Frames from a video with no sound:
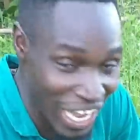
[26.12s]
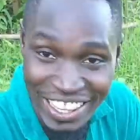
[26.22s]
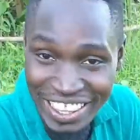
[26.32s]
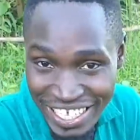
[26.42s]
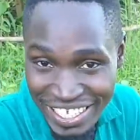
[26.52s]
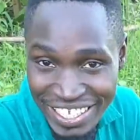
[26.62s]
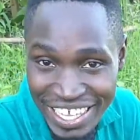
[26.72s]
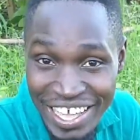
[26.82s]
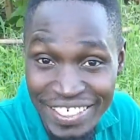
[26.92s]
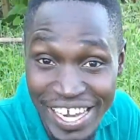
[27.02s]
at this.
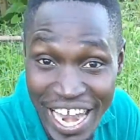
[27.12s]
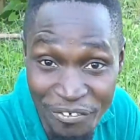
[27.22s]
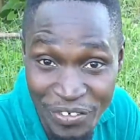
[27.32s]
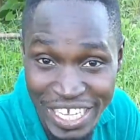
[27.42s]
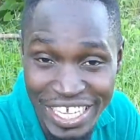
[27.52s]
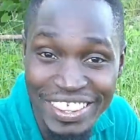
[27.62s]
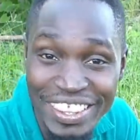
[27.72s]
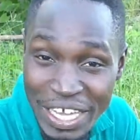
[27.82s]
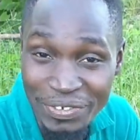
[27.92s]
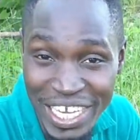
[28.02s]
The larvae,
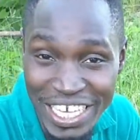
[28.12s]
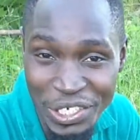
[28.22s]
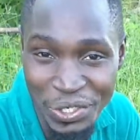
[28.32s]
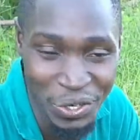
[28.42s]
they have started to